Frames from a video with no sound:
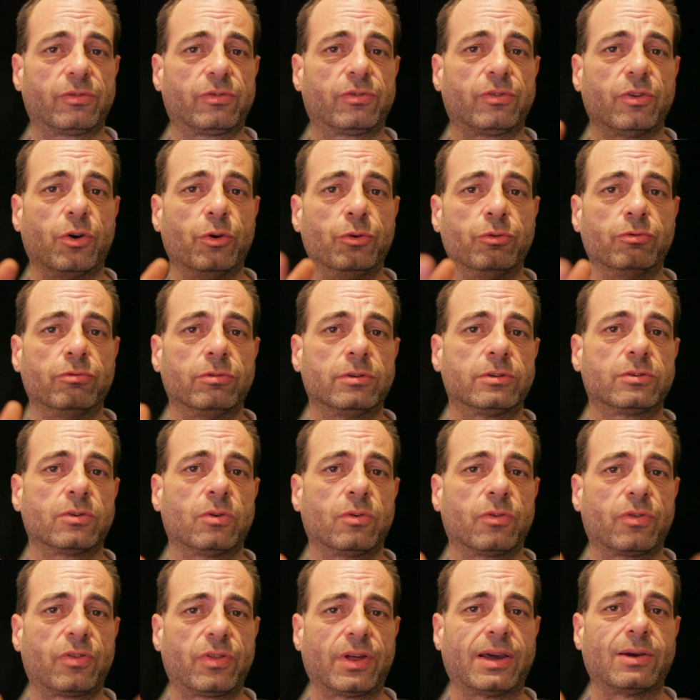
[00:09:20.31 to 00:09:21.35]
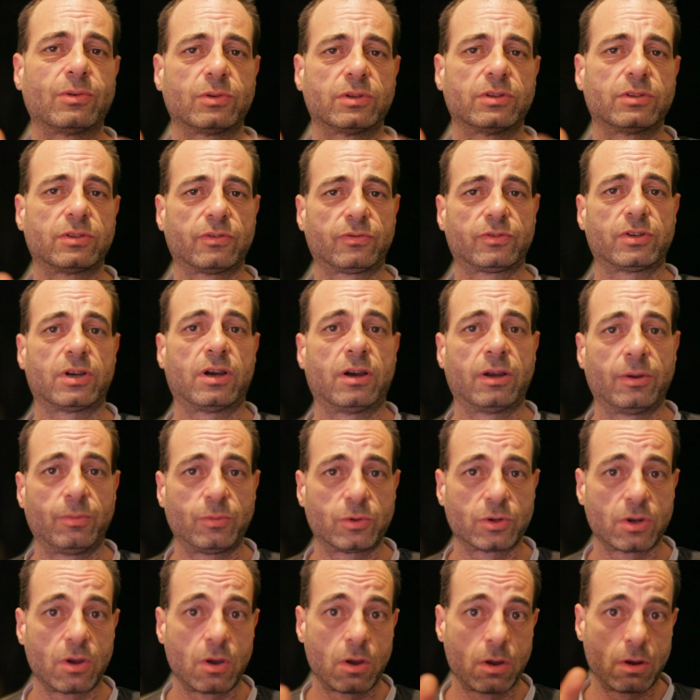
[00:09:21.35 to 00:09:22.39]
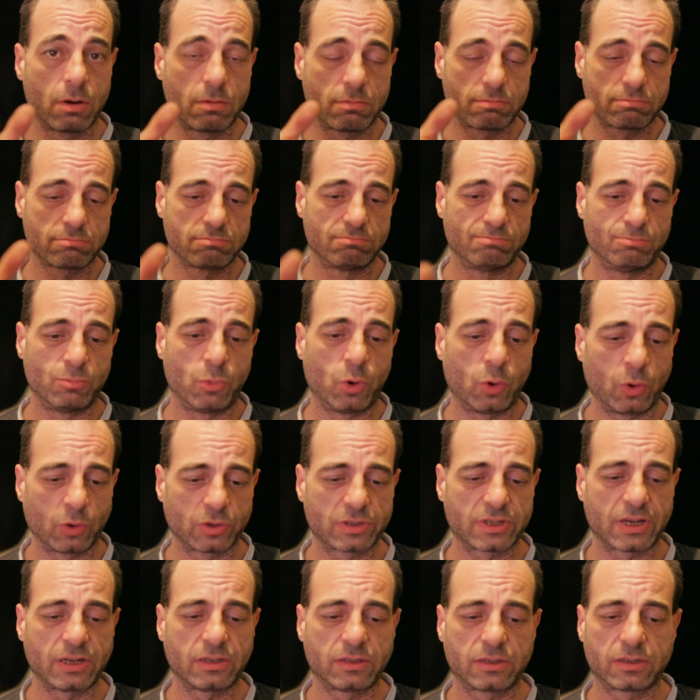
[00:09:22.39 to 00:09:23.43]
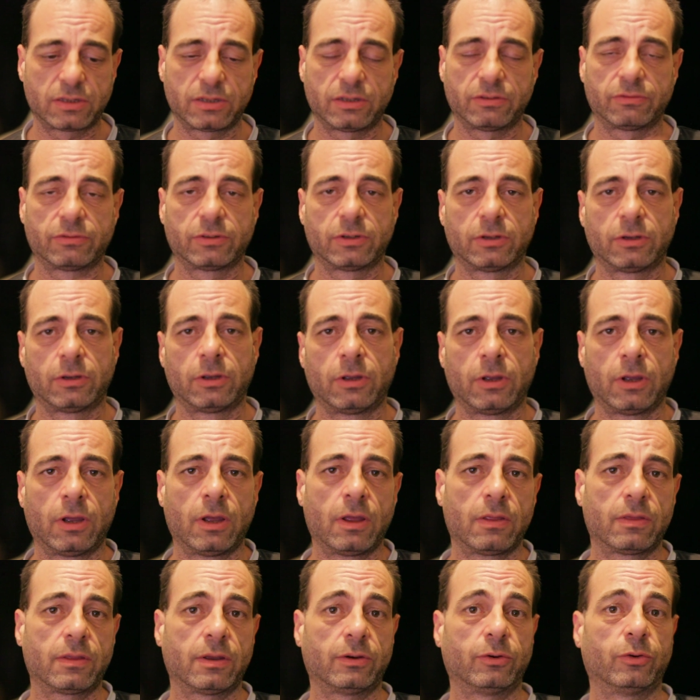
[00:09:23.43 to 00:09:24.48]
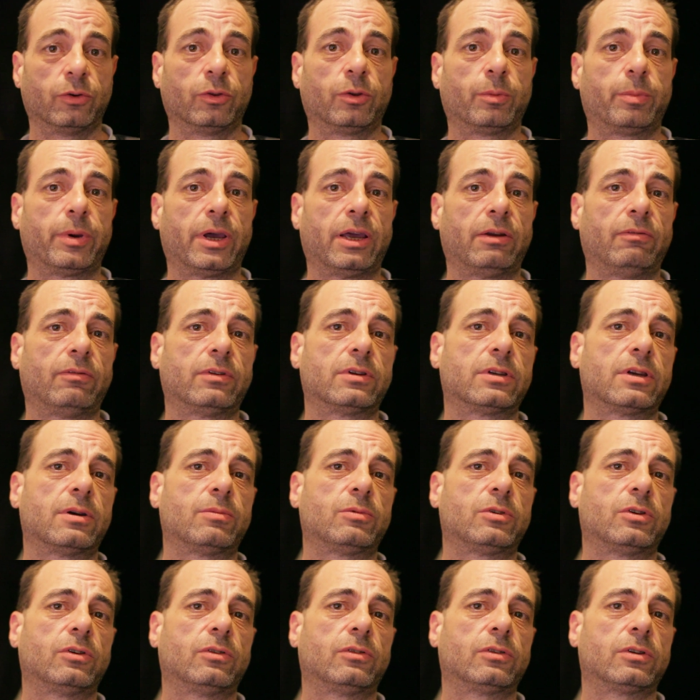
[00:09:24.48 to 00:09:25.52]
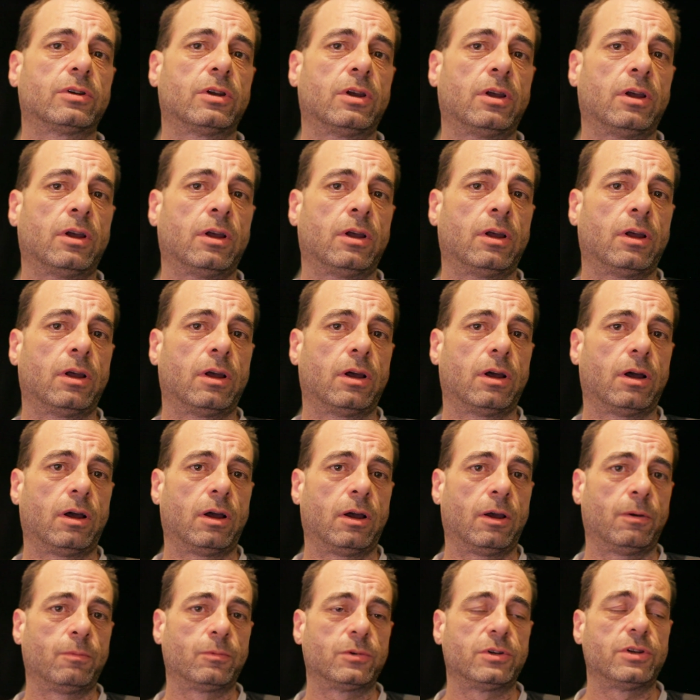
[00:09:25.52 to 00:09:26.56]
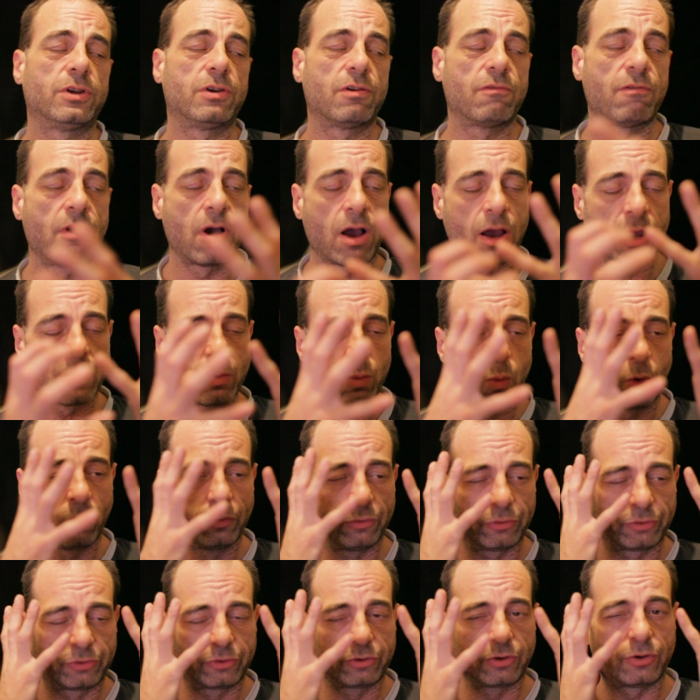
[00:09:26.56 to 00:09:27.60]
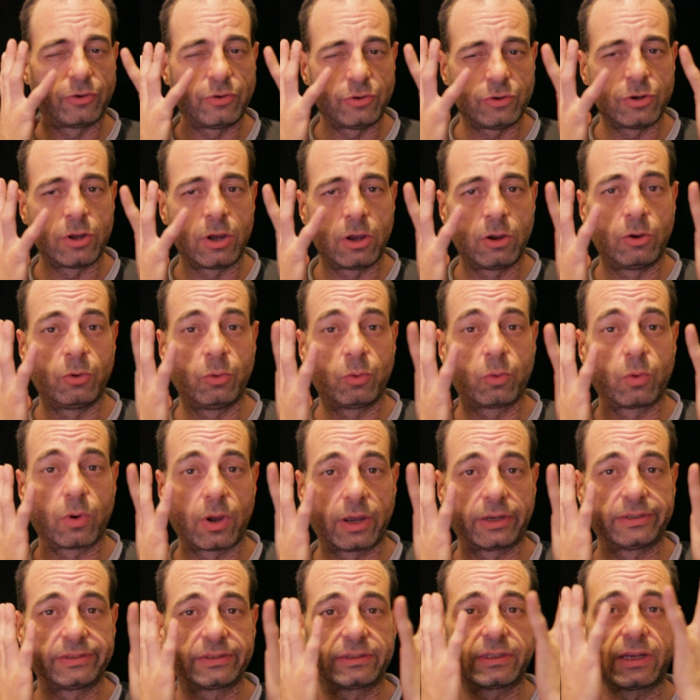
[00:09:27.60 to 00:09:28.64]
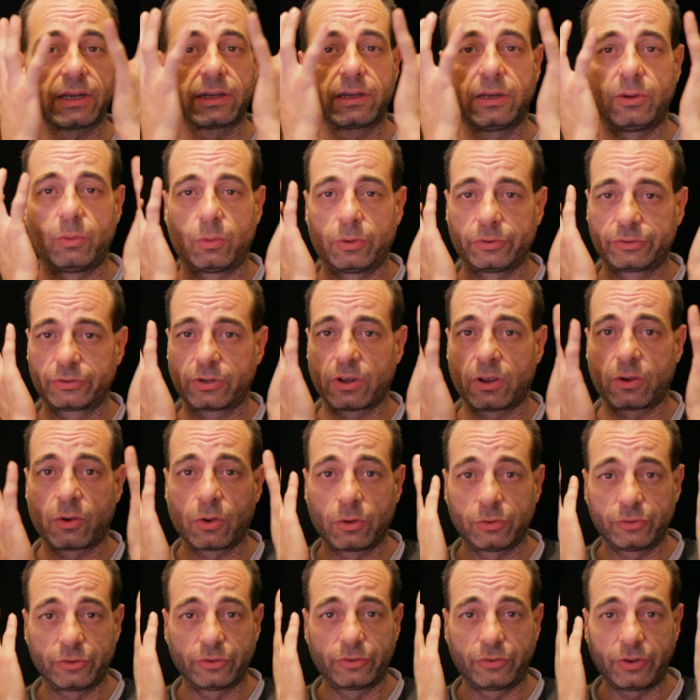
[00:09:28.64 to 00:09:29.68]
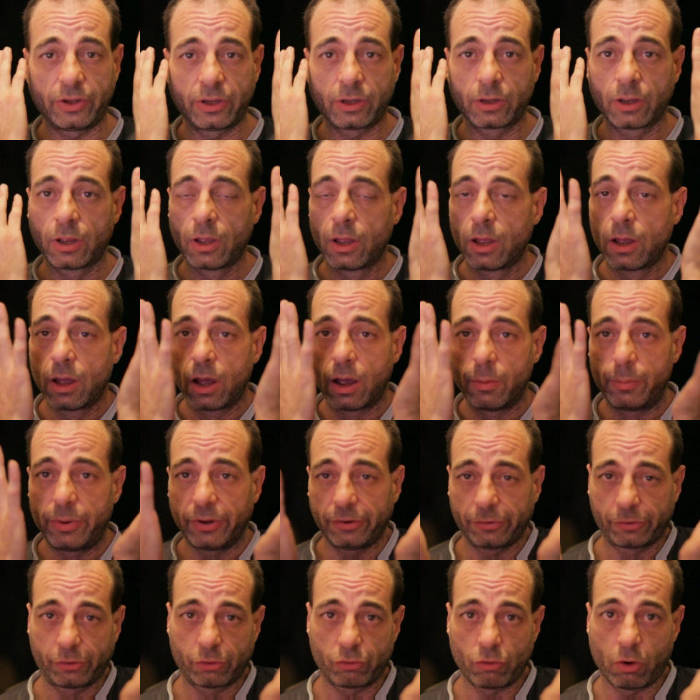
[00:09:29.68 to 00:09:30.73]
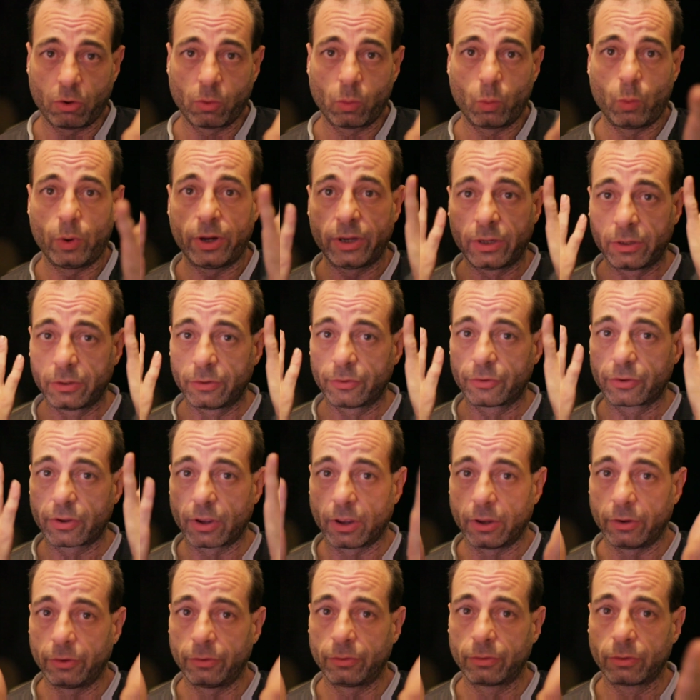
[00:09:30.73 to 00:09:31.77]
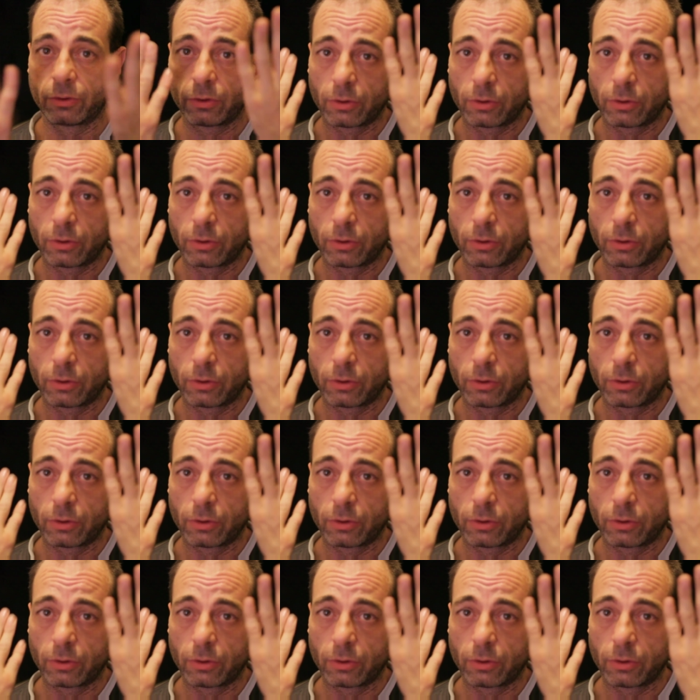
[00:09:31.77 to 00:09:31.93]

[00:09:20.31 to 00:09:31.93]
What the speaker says: hundreds or thousands of times more sensitive than other pain receptors. Your eye wants to know exactly what's going on. Just think, a bit of strong wind can